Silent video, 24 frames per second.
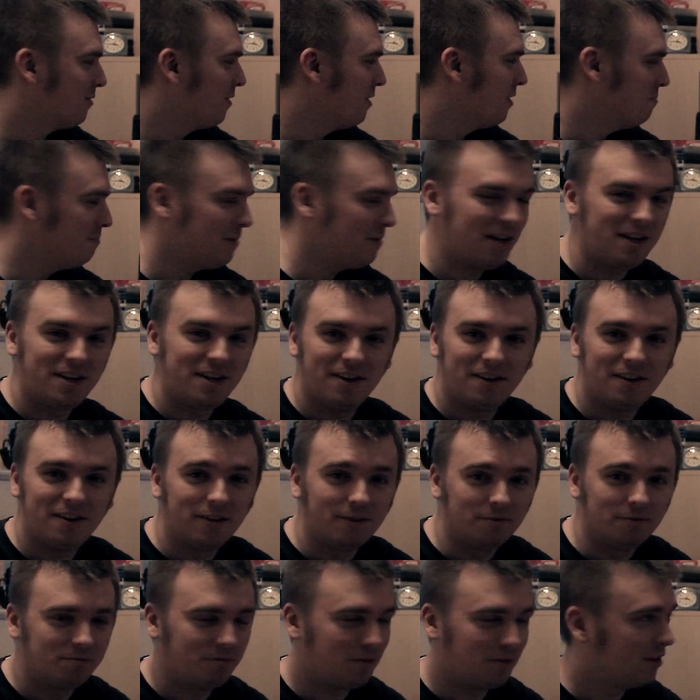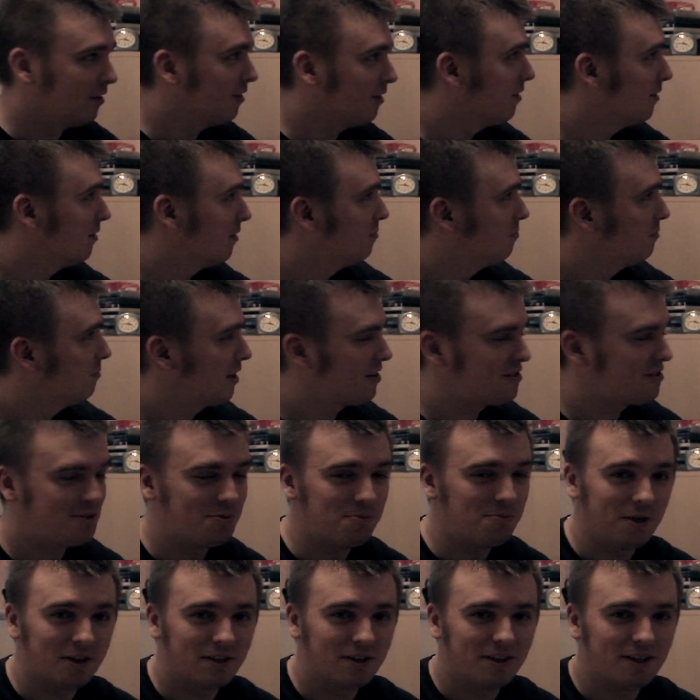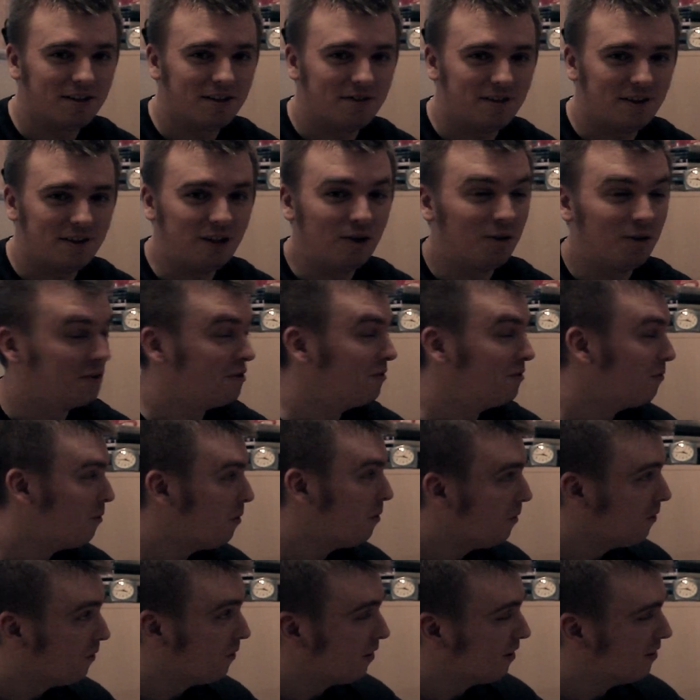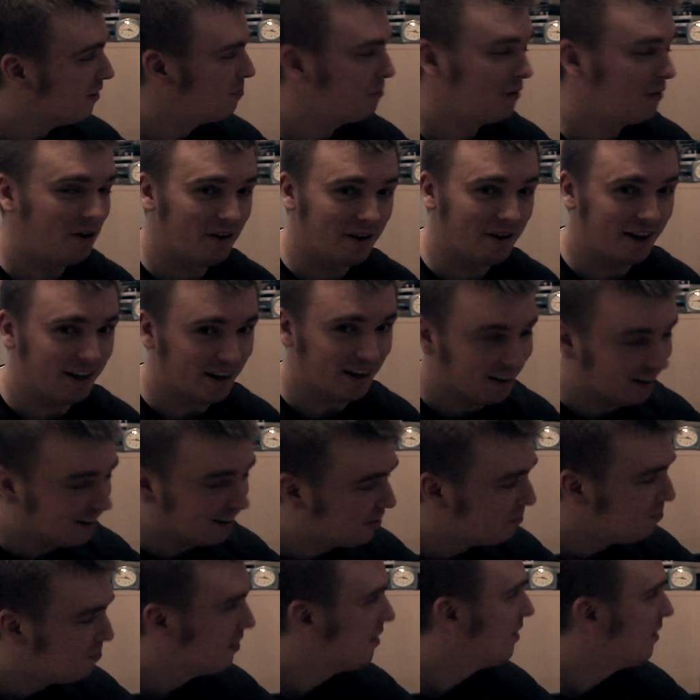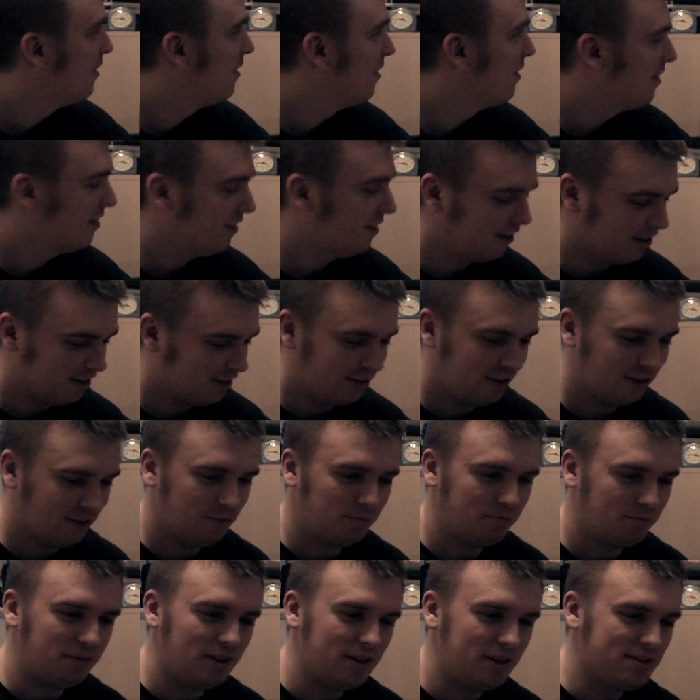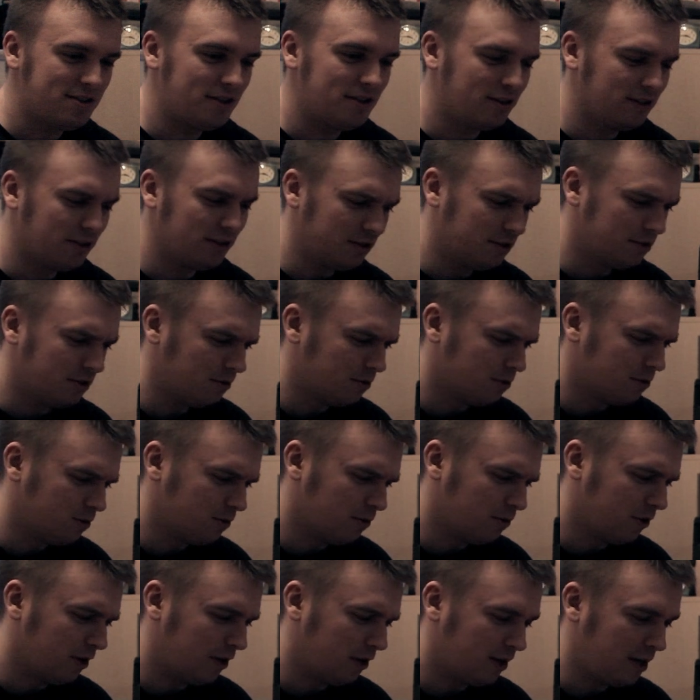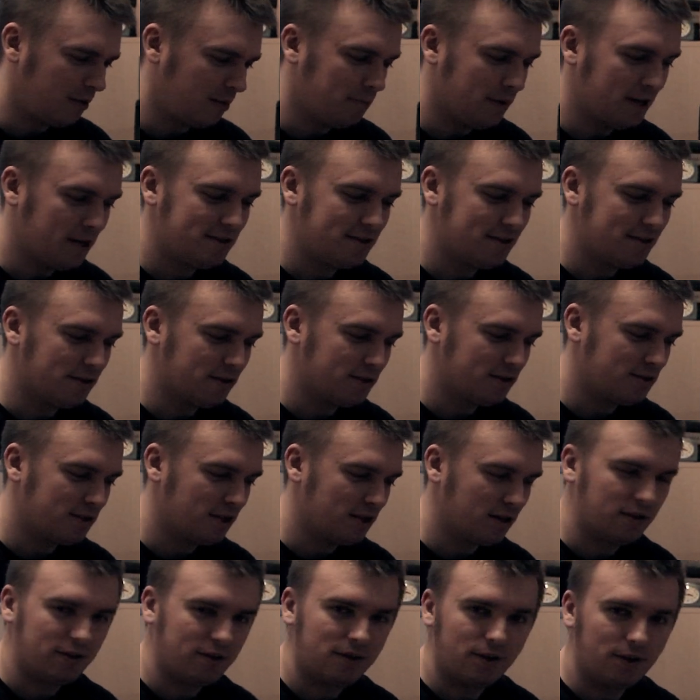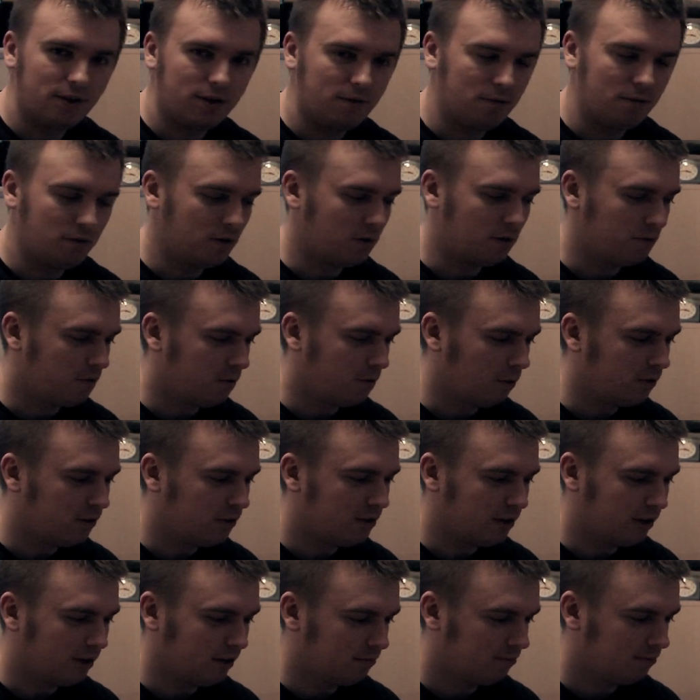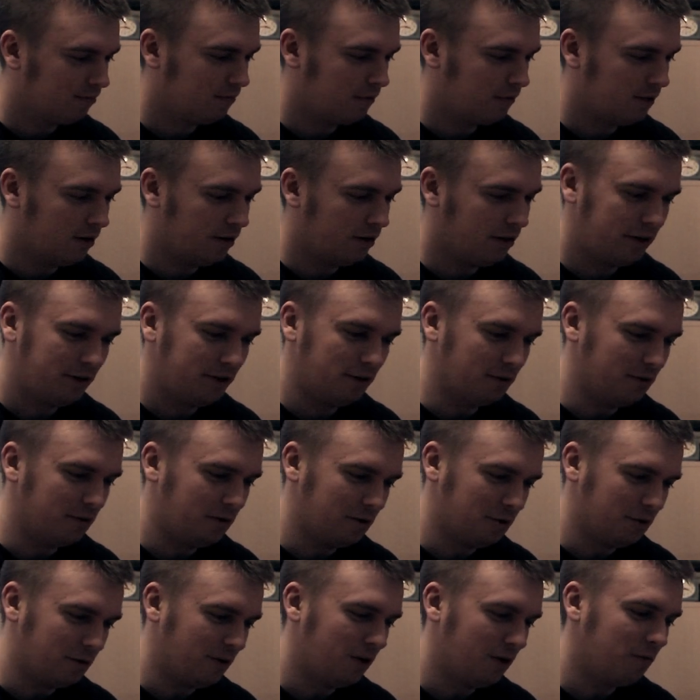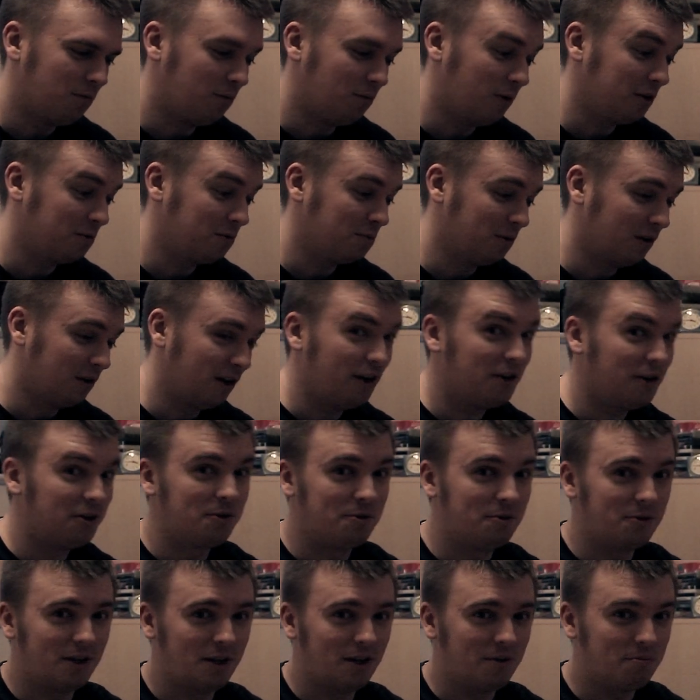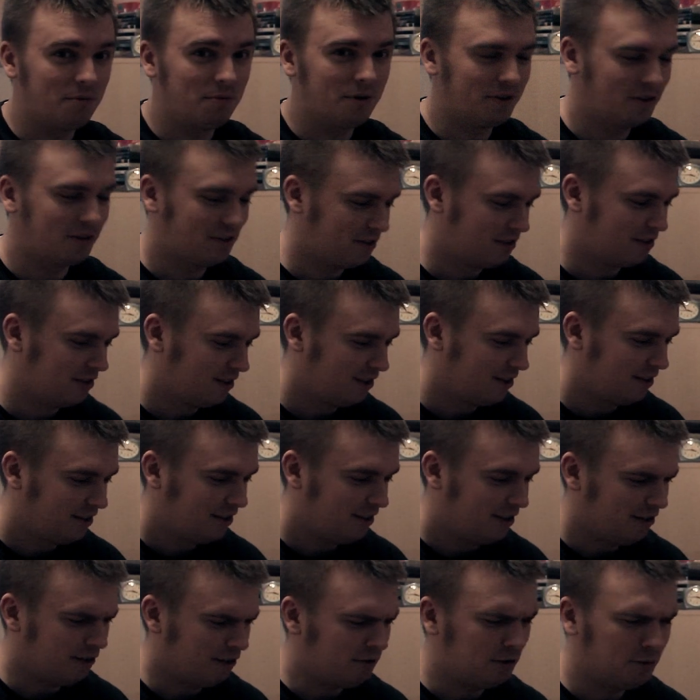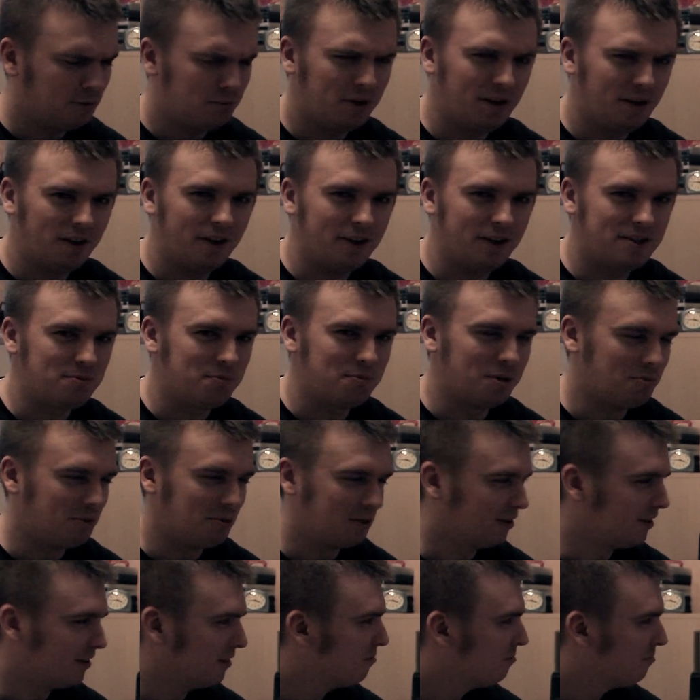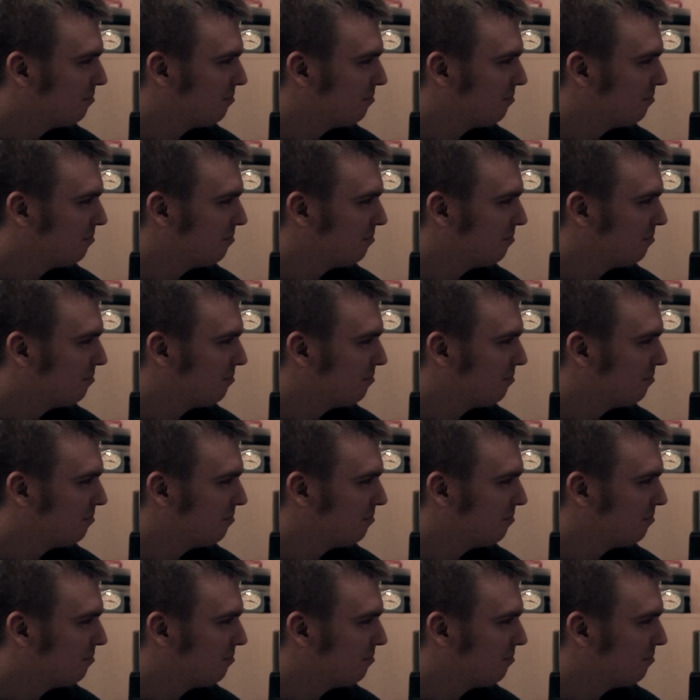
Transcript: I'm back here uh, next to my TV on the wall again. Uh, these are the two uh, capacitors that uh, were faulty. I don't know what will I do them, but it will be a nice memory.